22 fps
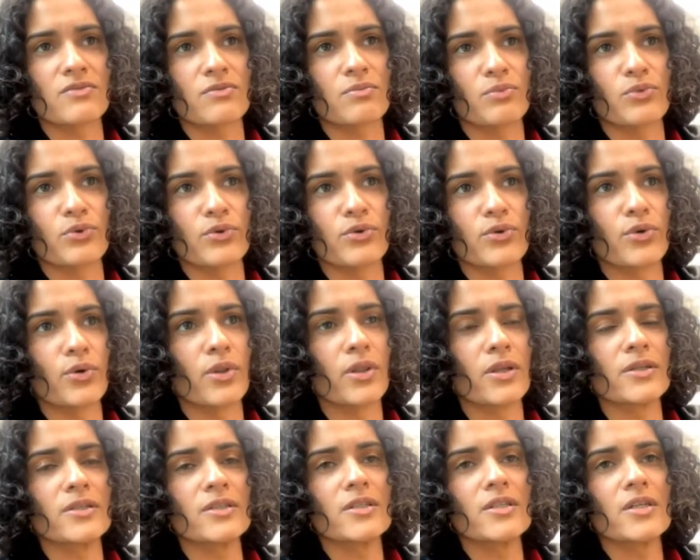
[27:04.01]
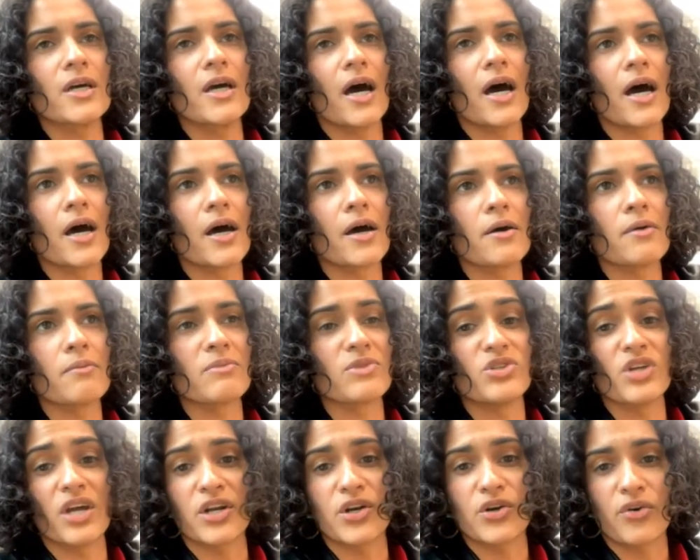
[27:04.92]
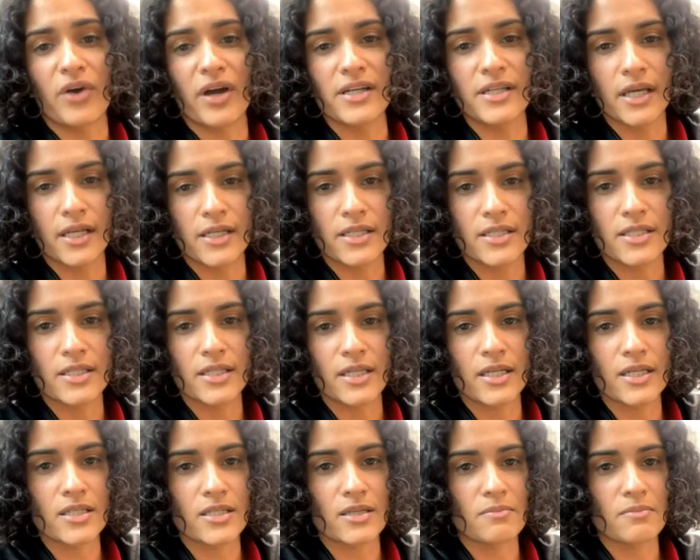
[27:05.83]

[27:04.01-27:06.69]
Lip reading: from all gender identities.